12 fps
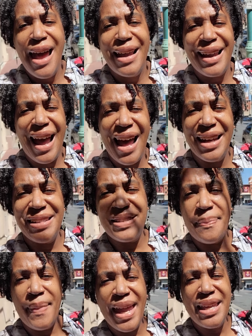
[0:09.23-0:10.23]
God is
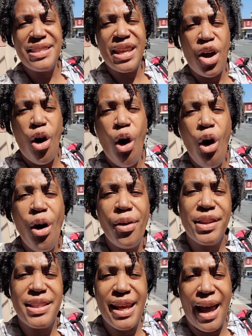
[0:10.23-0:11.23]
amazing all
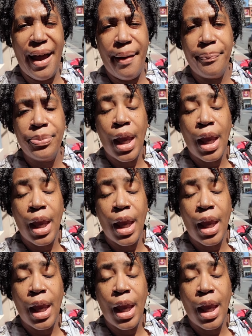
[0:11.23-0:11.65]
the time.